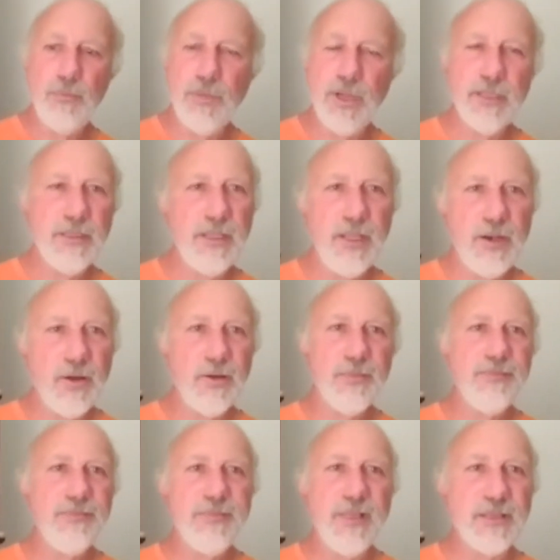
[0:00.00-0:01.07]
But, you
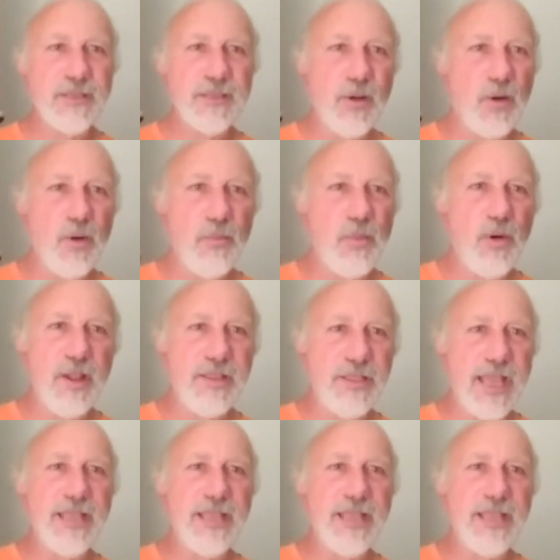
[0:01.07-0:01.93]
know, that's the whole point.